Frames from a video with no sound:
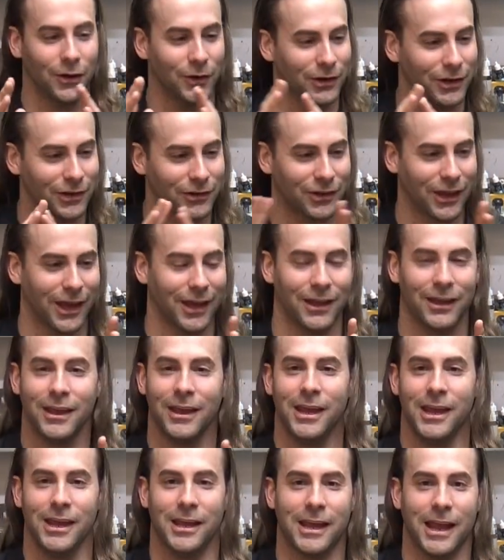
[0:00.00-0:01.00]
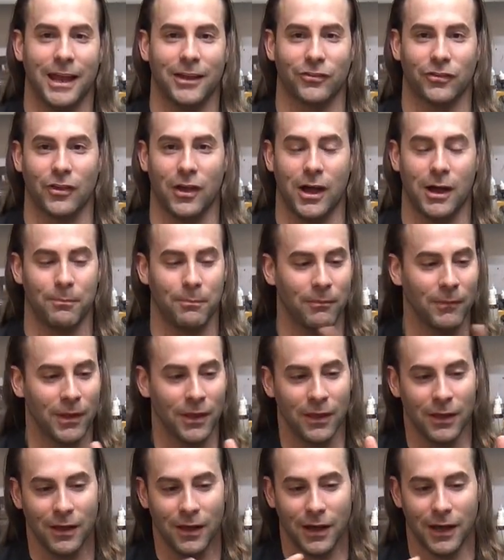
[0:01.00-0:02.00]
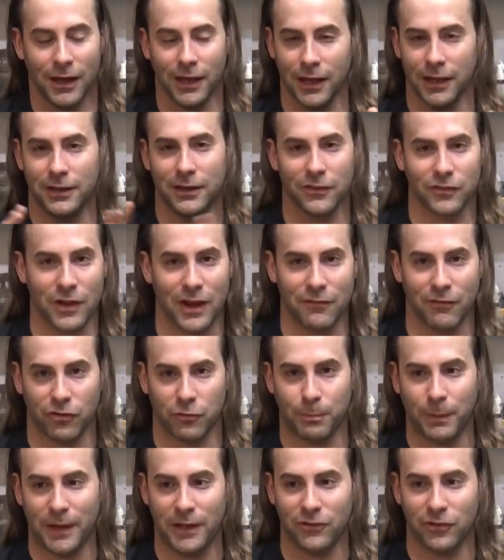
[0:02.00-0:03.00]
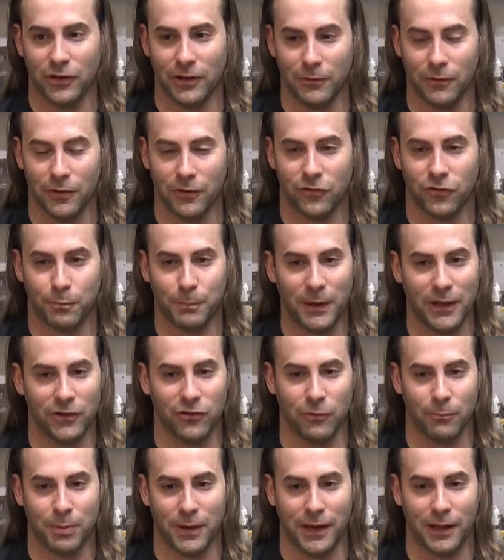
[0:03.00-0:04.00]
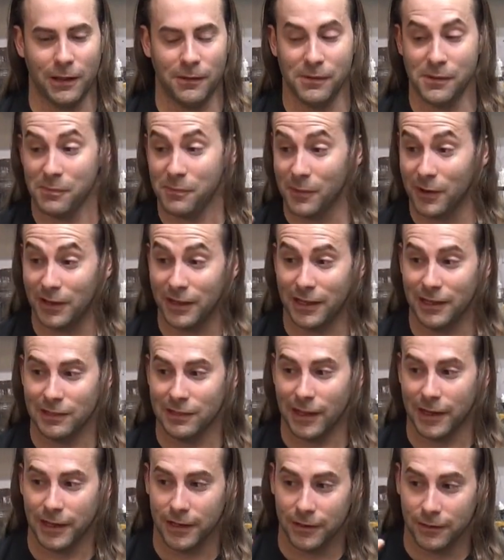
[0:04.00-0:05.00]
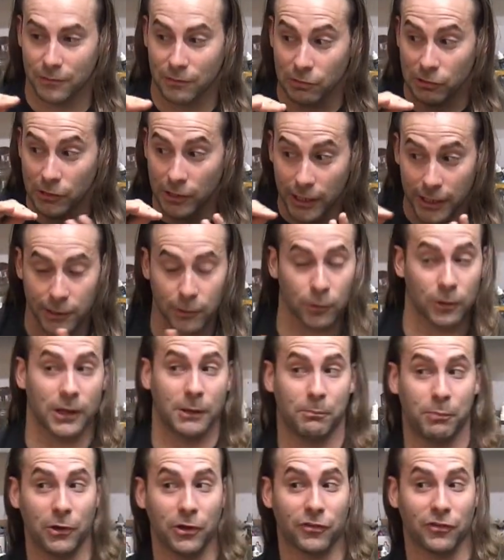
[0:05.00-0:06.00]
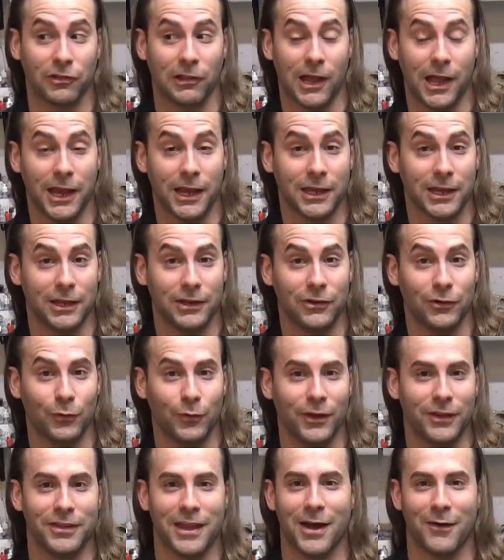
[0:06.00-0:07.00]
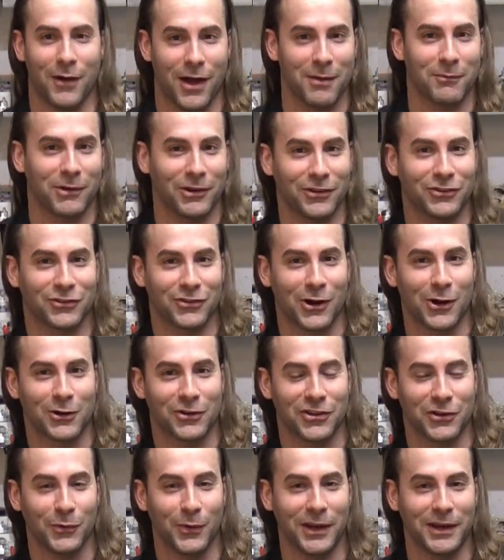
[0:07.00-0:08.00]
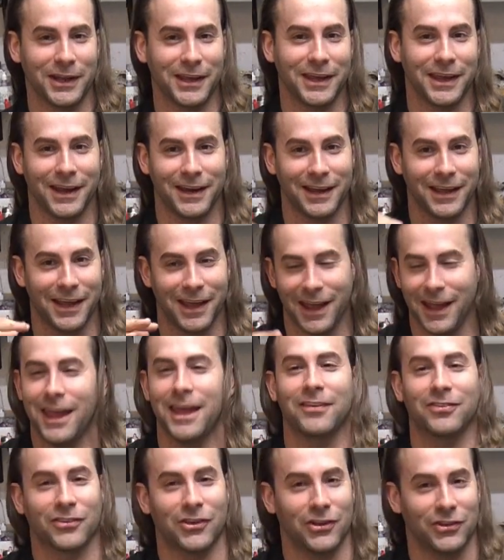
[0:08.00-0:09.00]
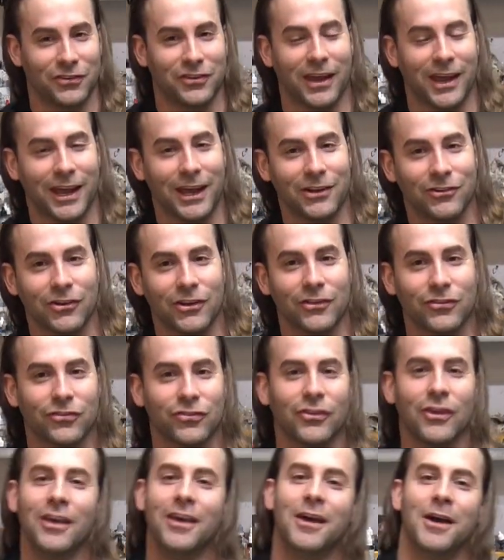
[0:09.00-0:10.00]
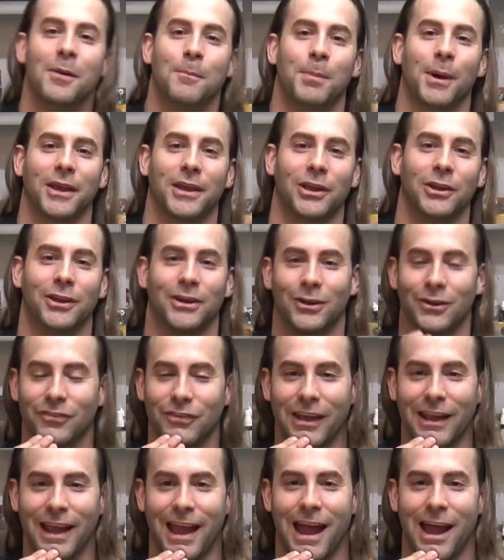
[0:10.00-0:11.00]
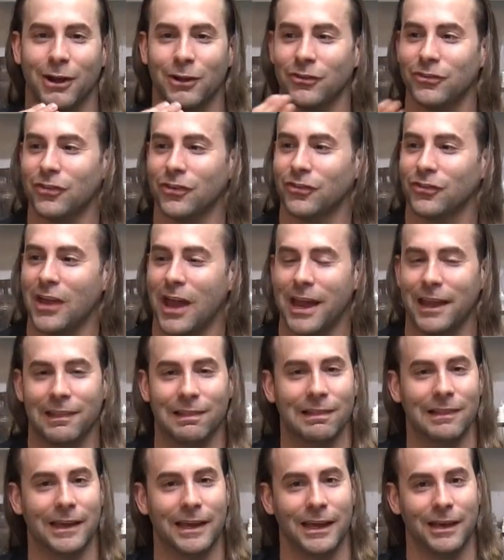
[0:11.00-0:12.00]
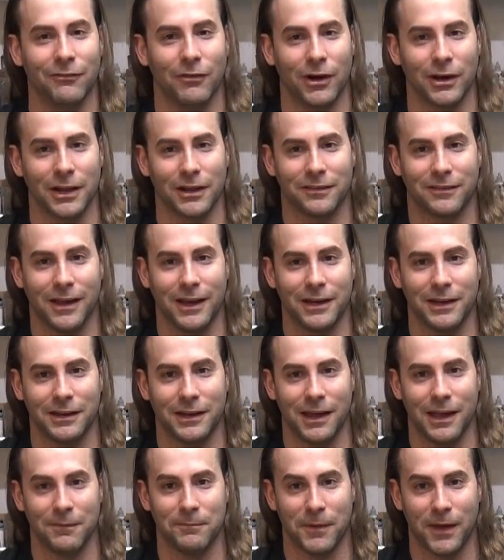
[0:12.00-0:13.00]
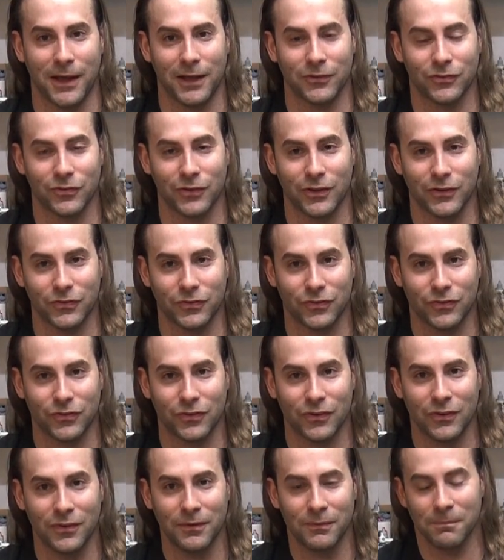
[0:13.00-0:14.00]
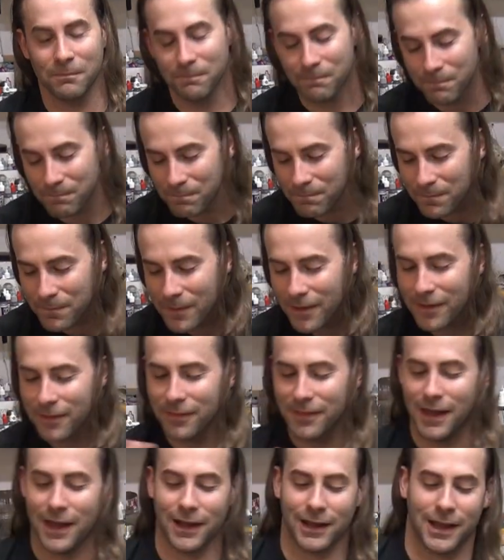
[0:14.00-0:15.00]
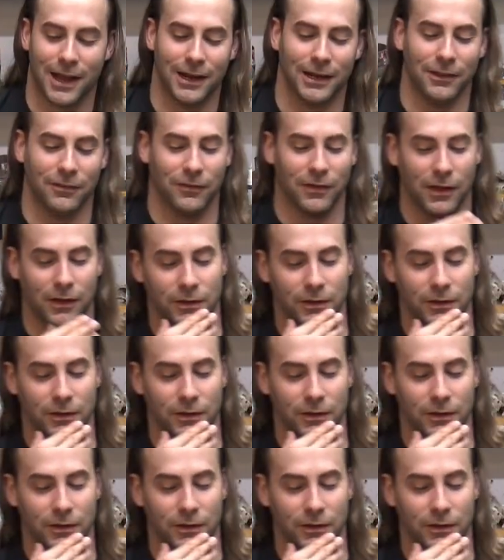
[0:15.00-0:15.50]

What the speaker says: he can't stop. He doesn't have a speech impediment, but he literally puts into it. And now I'm going to start doing it, and it's contagious. But it's like, how does this guy live on a day-to-day basis? That kind of,